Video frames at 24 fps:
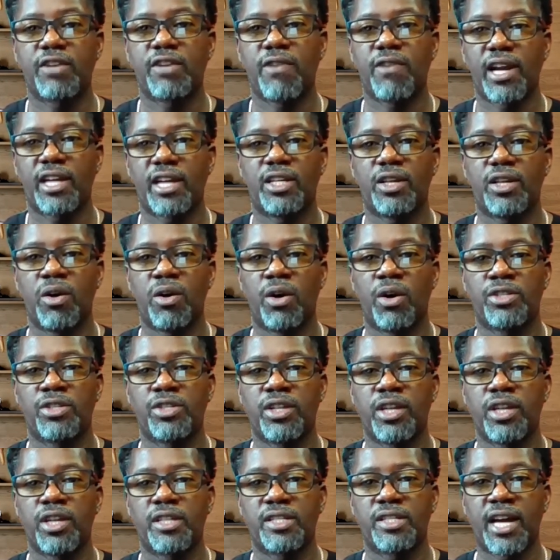directly
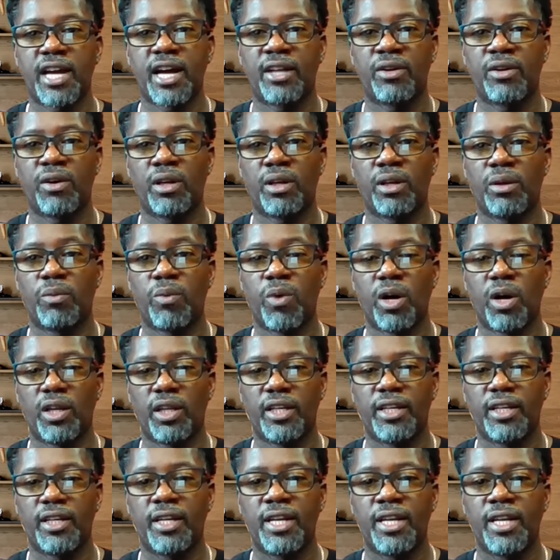onto your SandDollar
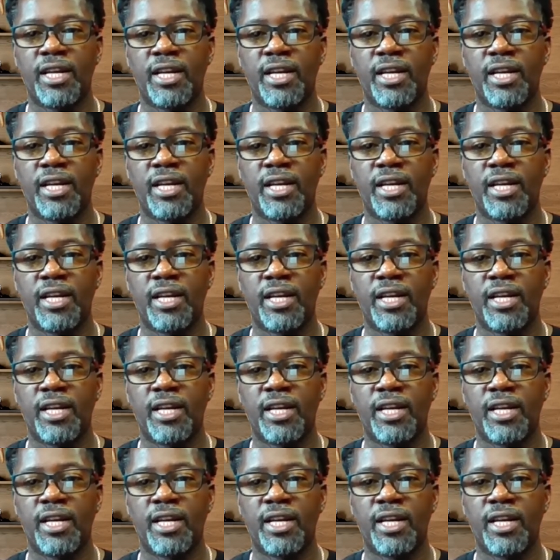wallet.